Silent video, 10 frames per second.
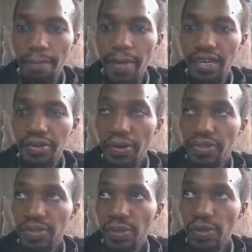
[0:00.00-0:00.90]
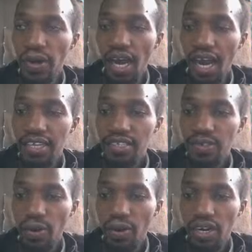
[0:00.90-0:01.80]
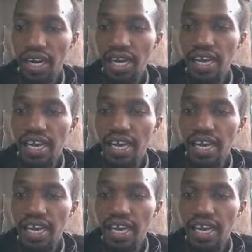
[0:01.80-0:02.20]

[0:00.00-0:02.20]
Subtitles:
but also hands-on